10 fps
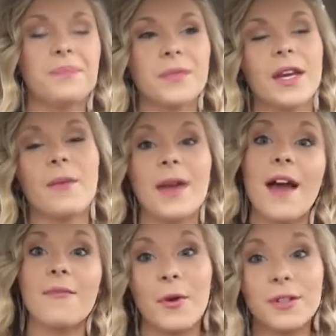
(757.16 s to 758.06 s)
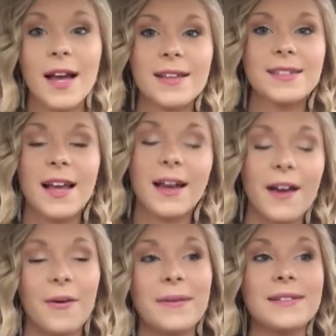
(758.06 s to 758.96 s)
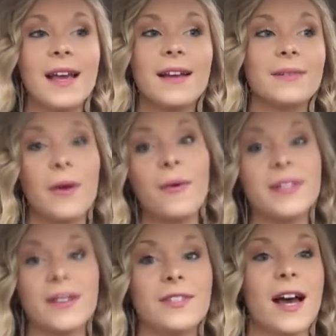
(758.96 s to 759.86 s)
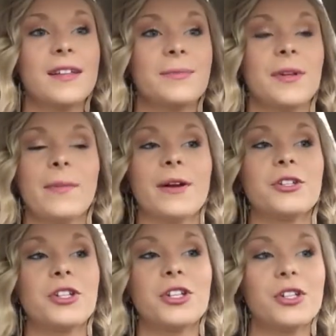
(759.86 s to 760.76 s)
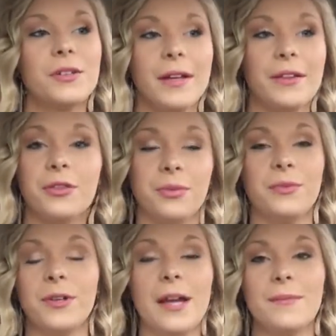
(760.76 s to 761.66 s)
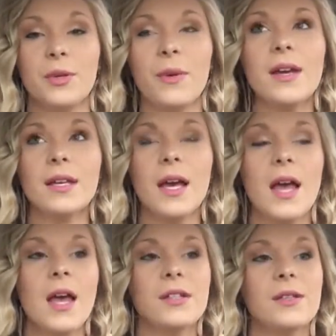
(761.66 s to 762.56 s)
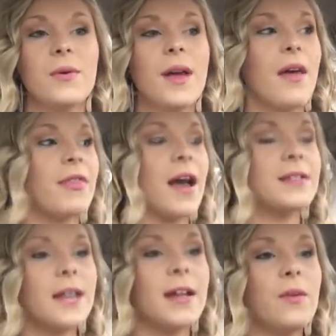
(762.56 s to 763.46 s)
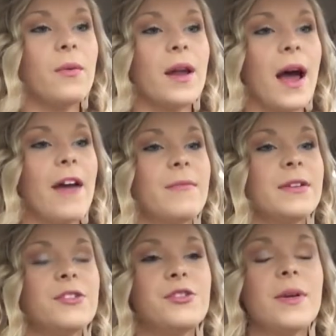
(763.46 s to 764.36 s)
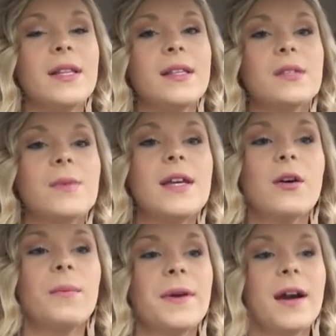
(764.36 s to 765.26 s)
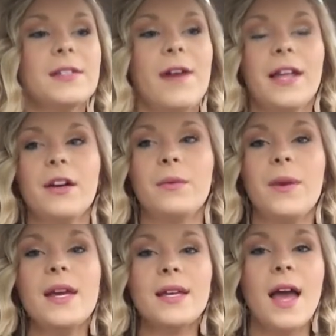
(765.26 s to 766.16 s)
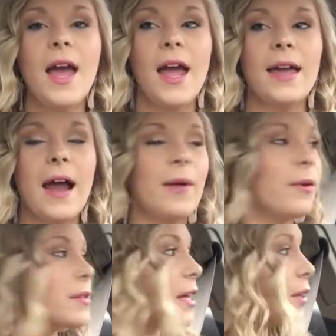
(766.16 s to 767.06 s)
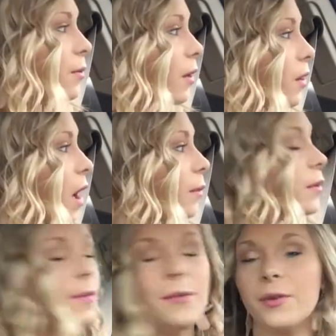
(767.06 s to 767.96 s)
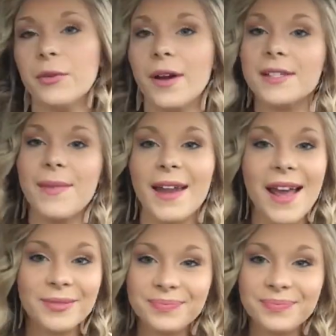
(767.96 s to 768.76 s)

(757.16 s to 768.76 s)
Again, we have more tests, like I always say. Always have tests pretty much like 3 times a week. So yeah, that's kind of what I've been doing this week. Hope you guys had a good week, and I will take you along with me with the rest of my day.